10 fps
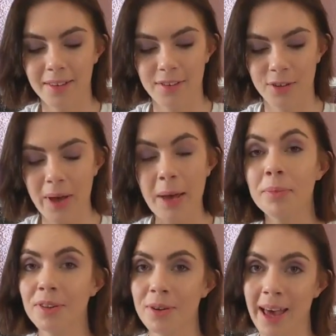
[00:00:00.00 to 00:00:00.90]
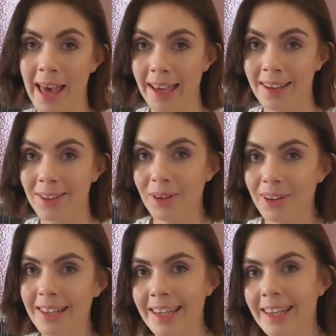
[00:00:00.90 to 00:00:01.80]
To empty your egg, you're gonna
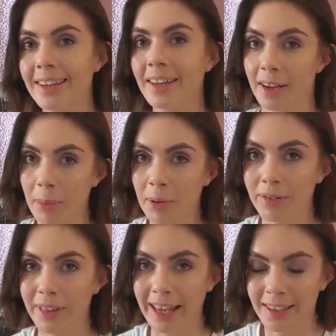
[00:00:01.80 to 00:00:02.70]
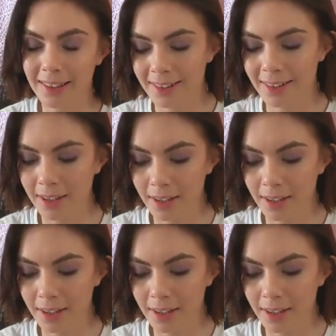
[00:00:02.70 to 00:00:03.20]
need a couple of things.